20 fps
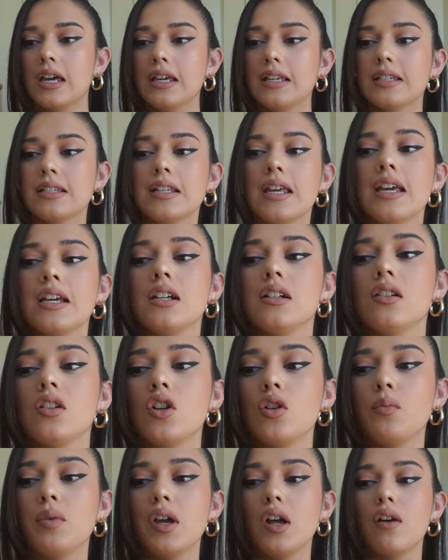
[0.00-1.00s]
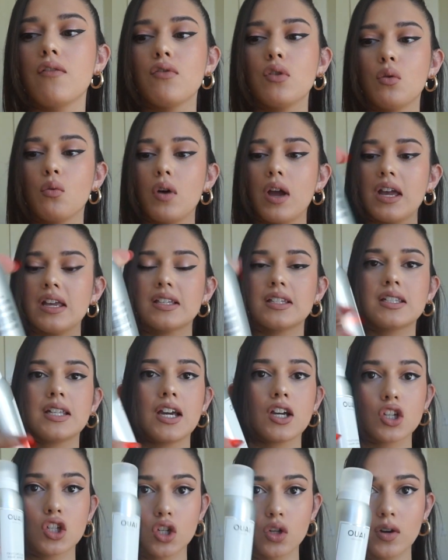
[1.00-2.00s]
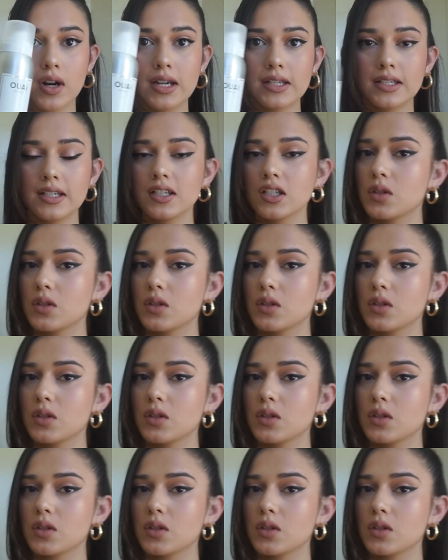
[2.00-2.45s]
is take a little bit of the Waves texturizing